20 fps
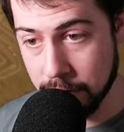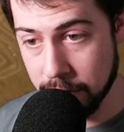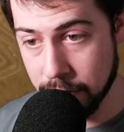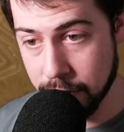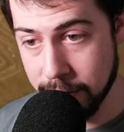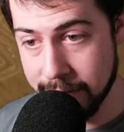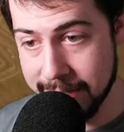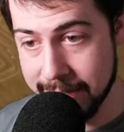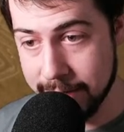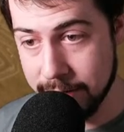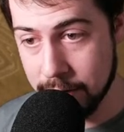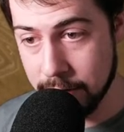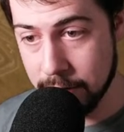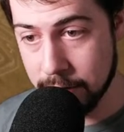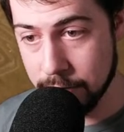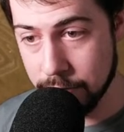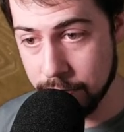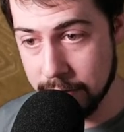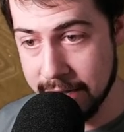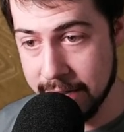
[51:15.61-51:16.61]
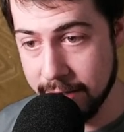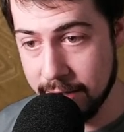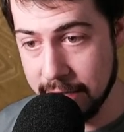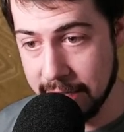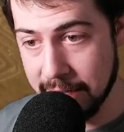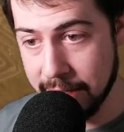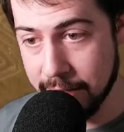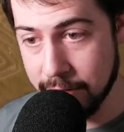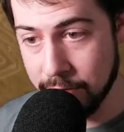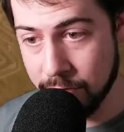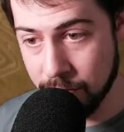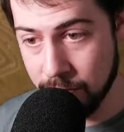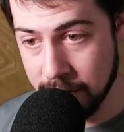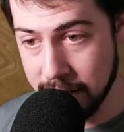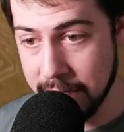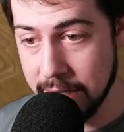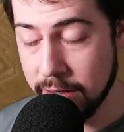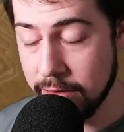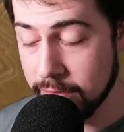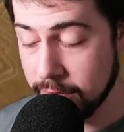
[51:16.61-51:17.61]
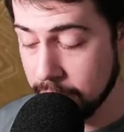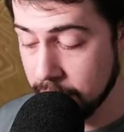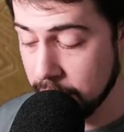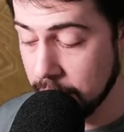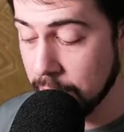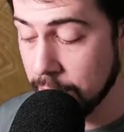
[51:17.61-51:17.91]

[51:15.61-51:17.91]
green, red, and white.